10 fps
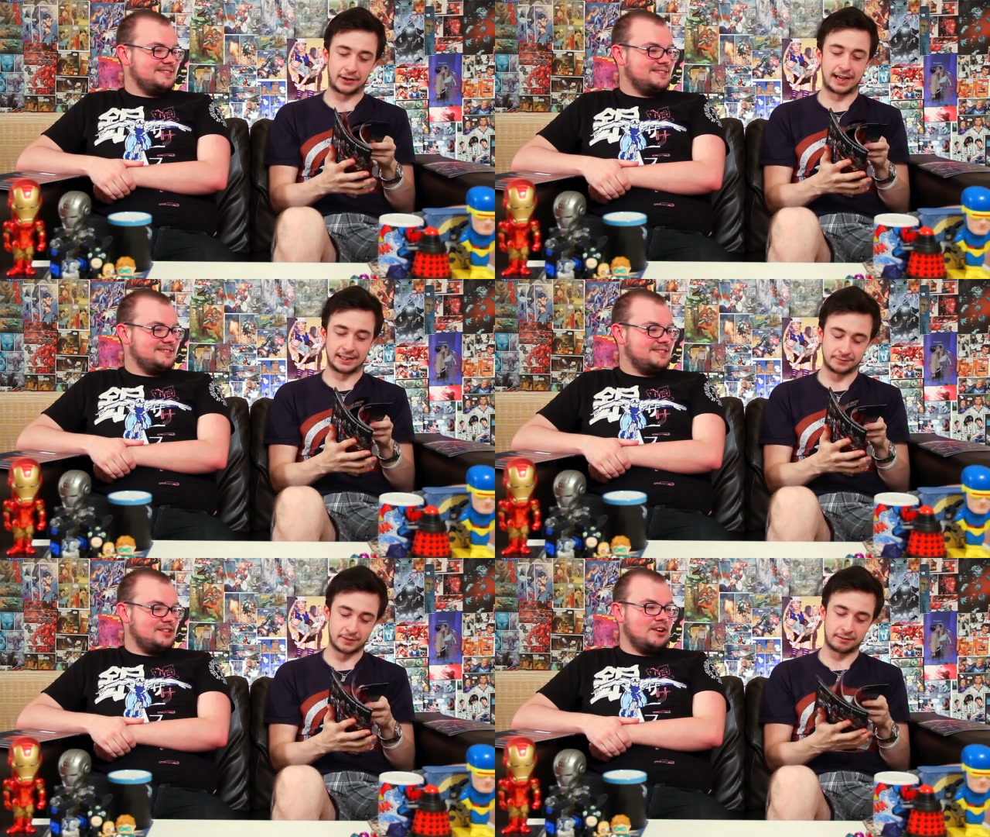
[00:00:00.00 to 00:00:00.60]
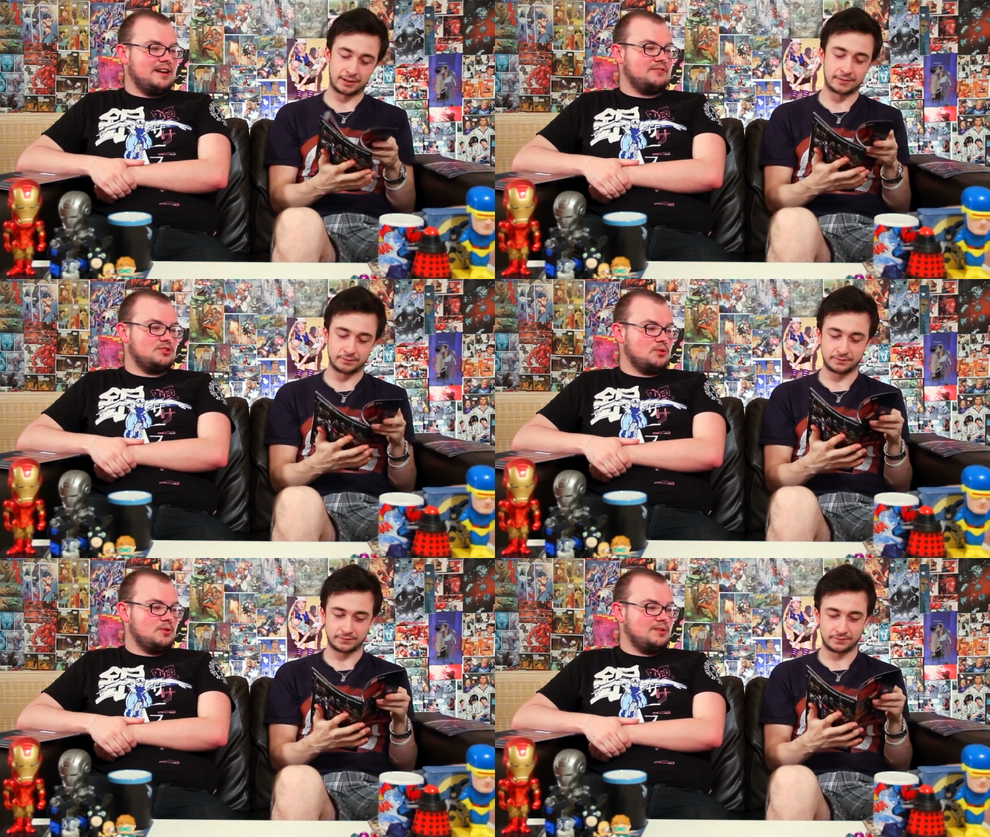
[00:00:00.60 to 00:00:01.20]
Speaker 1: Okay. You can't um, have a
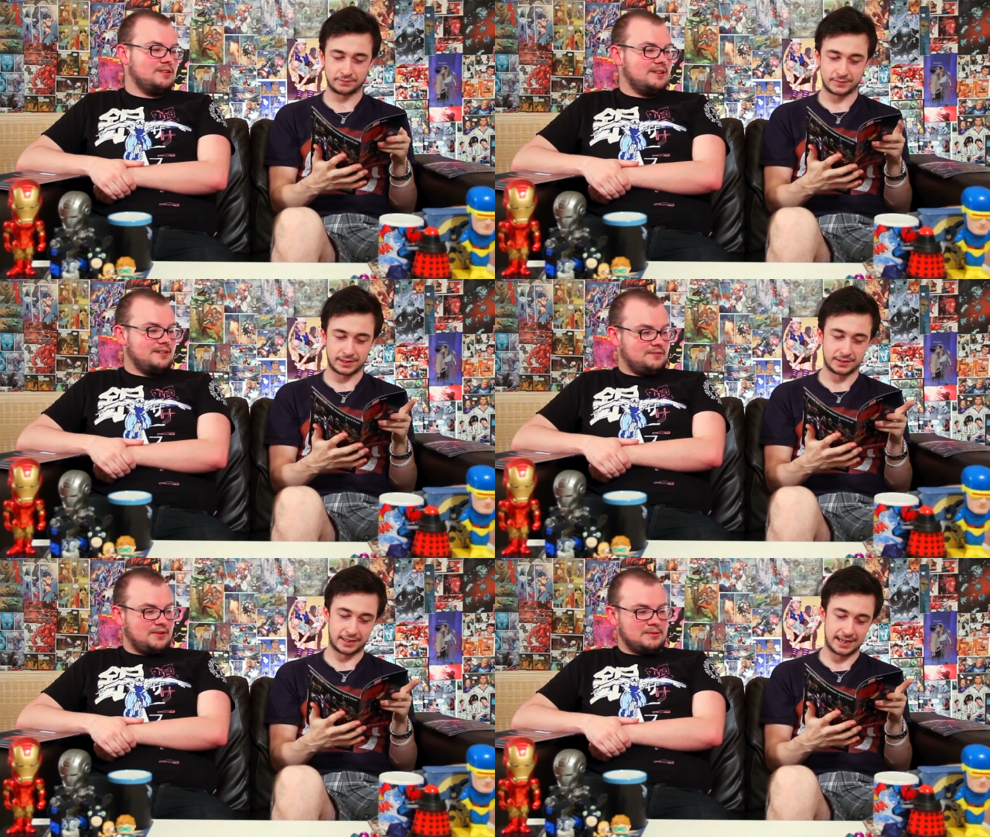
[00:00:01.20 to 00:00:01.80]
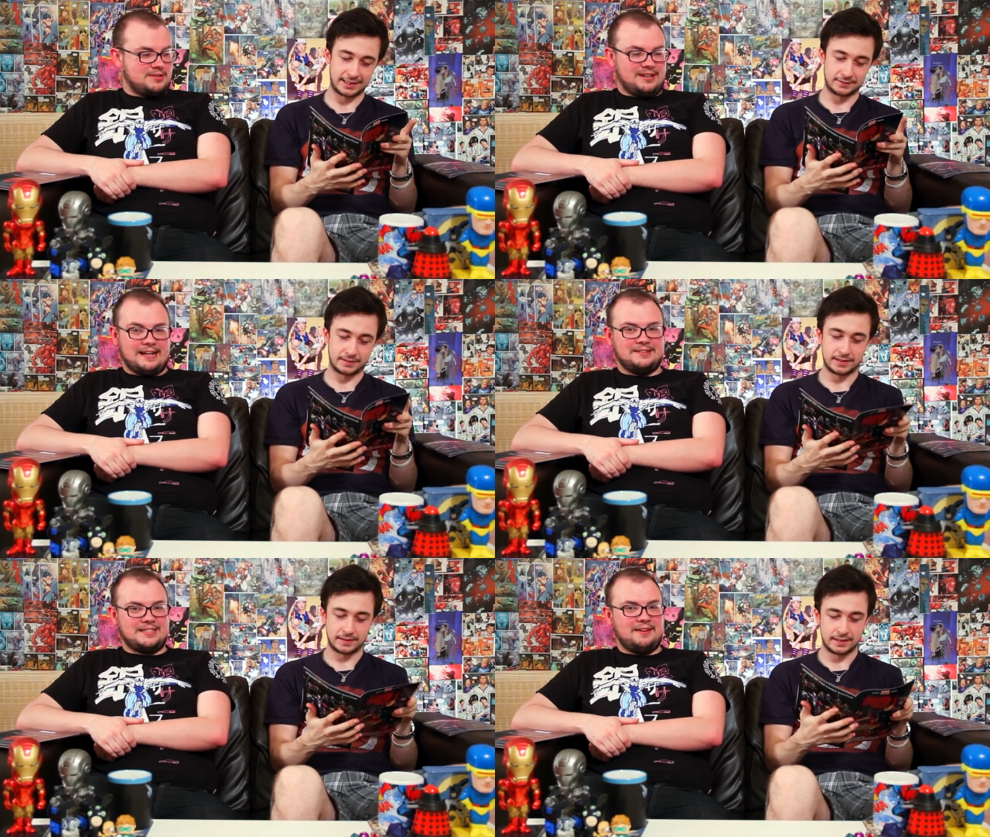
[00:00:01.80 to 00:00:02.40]
draw.
Speaker 2: Okay. If I wasn't
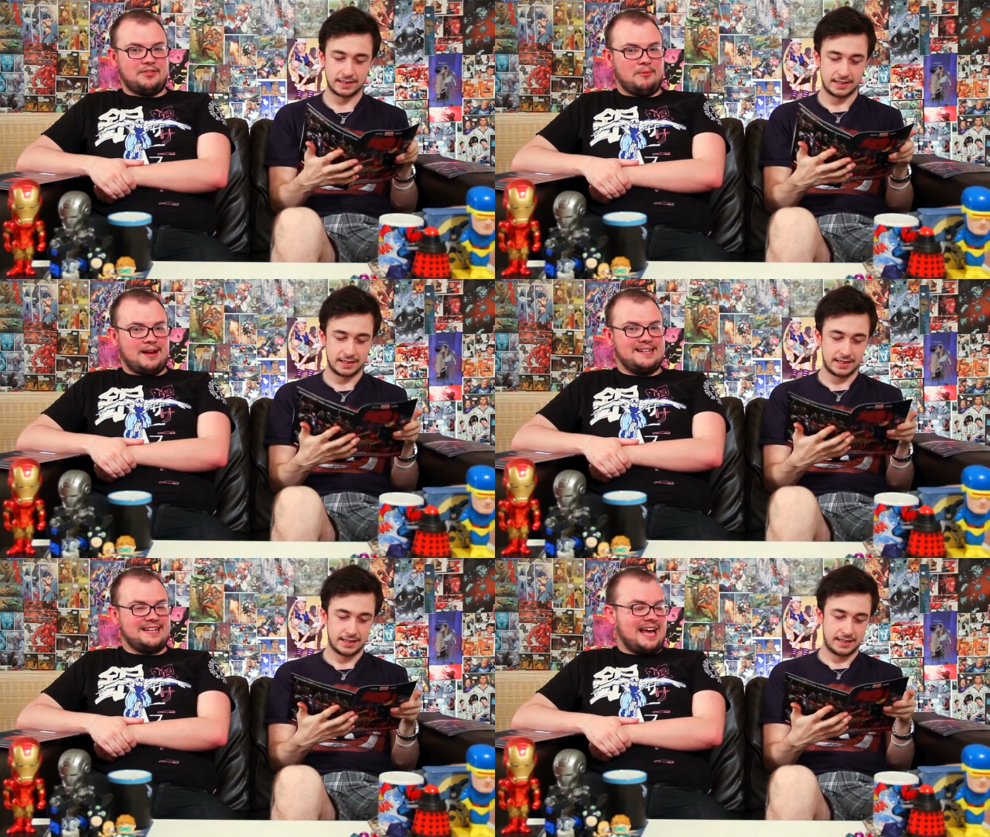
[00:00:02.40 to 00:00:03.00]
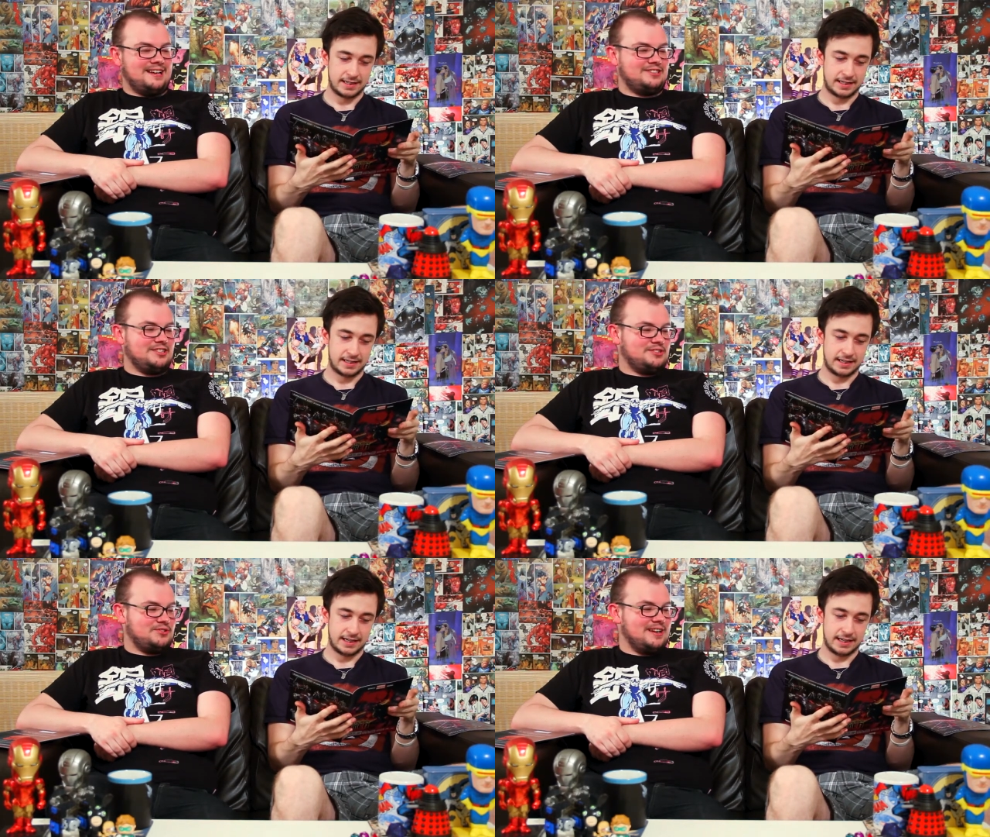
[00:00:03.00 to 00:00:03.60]
allowed to have the raid and
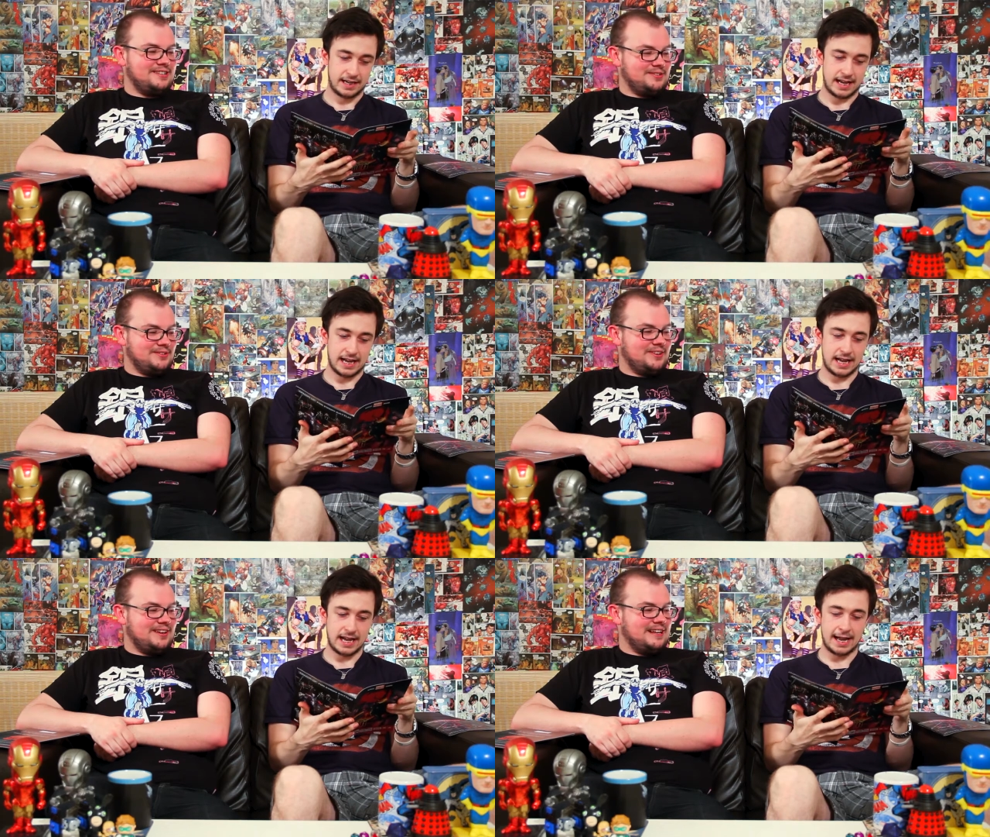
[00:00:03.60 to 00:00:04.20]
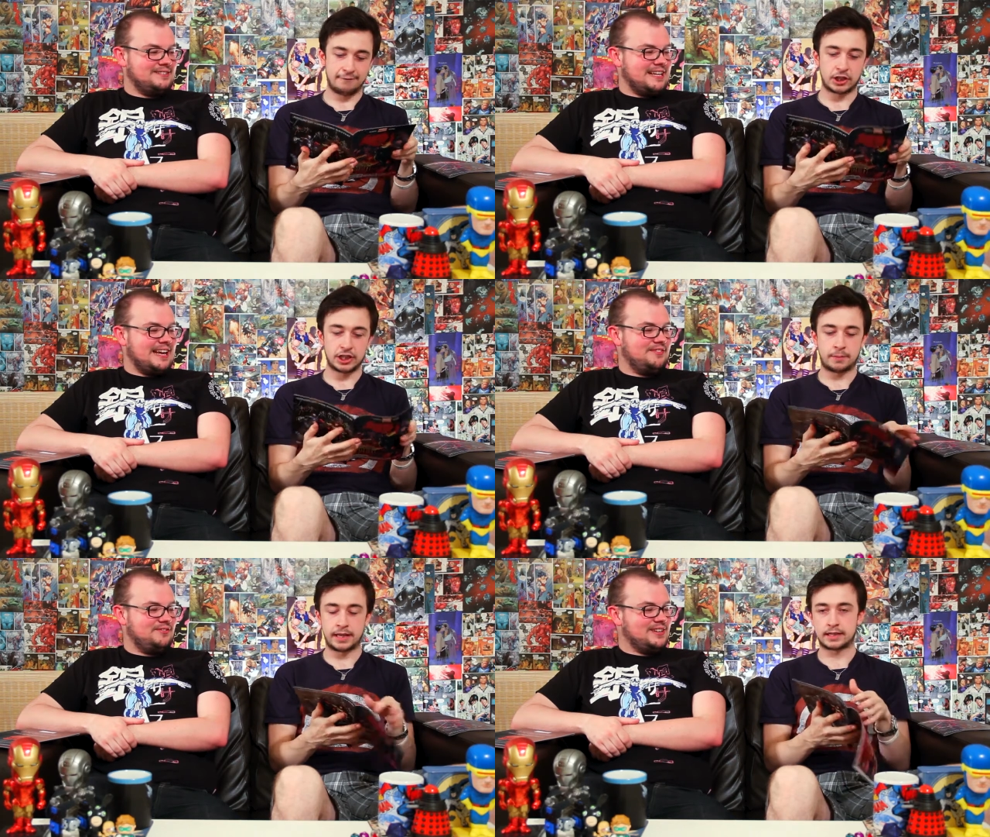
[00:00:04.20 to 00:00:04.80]
Judge Dredd, you're not allowed. I'm to
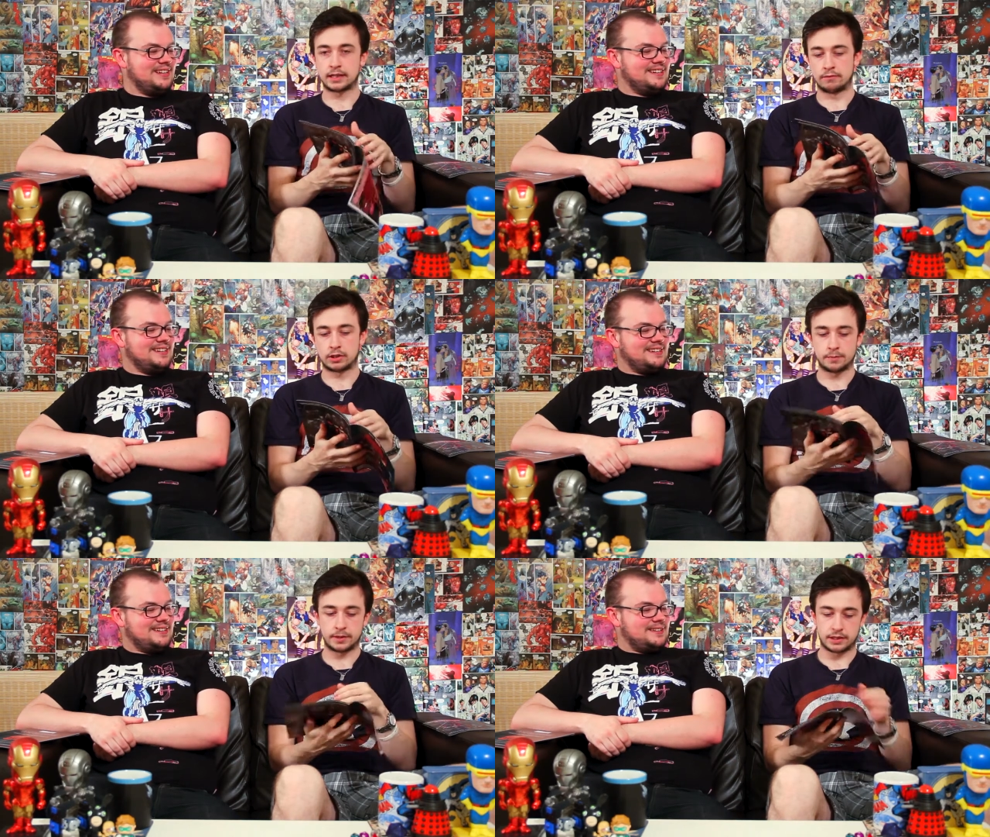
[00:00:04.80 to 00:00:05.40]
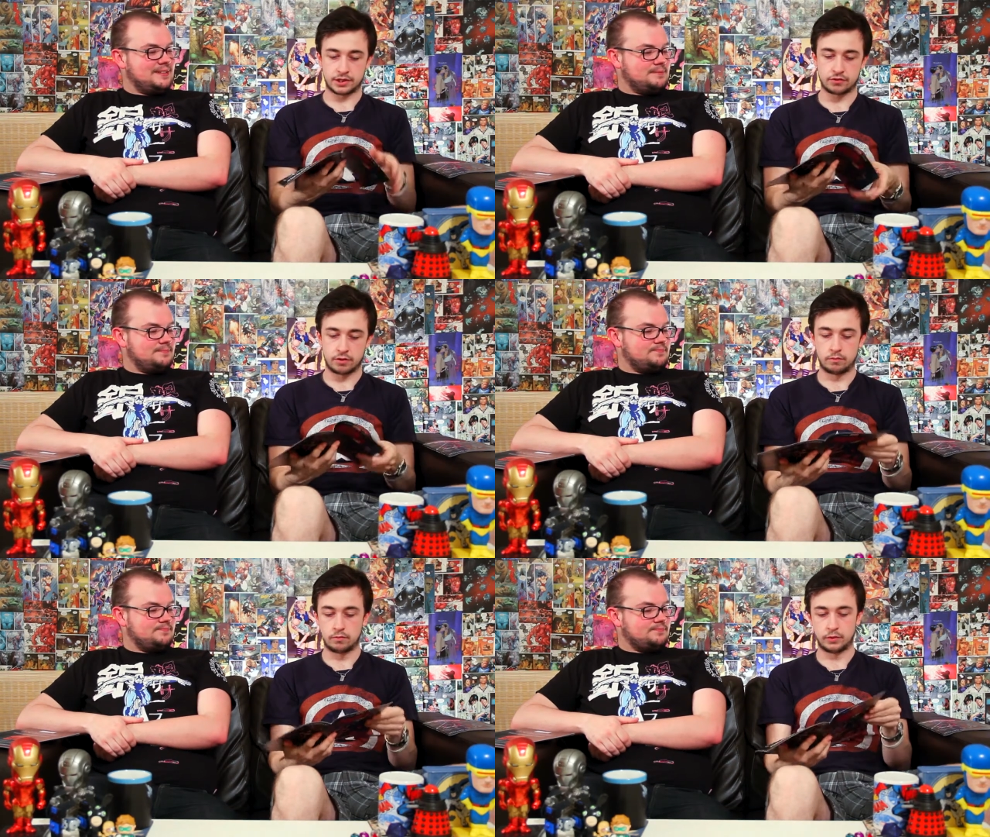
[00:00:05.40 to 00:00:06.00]
gonna have... pick.
Speaker 1: I'm gonna pick this
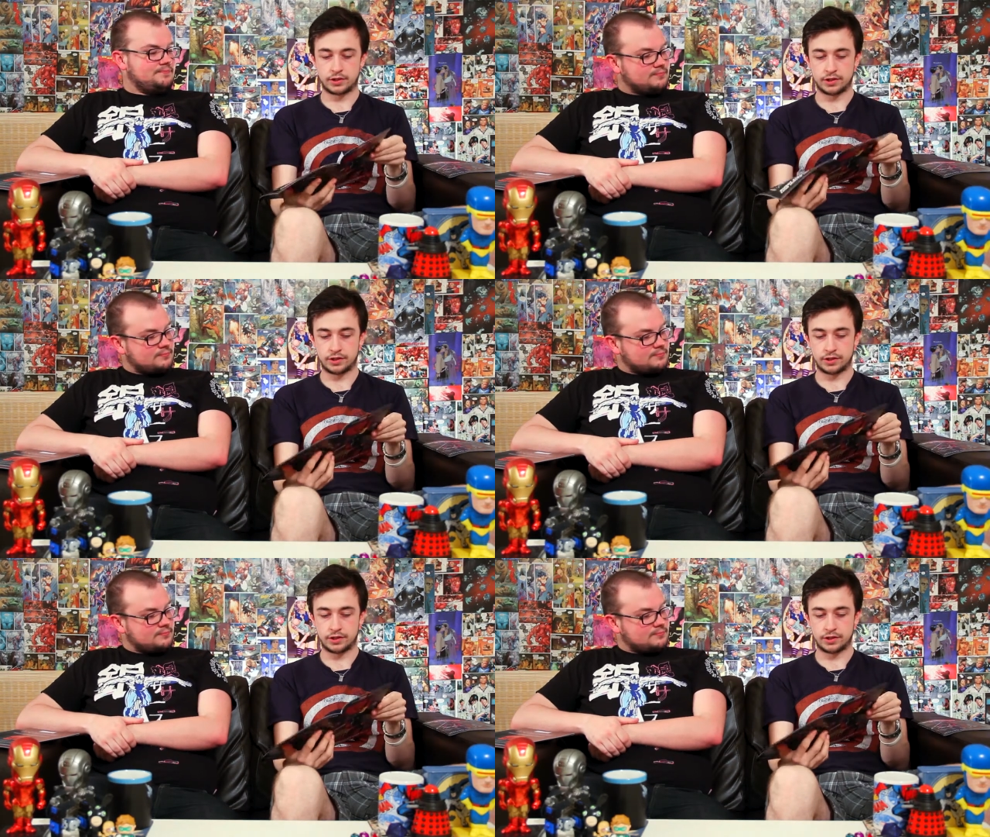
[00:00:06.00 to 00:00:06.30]
one, which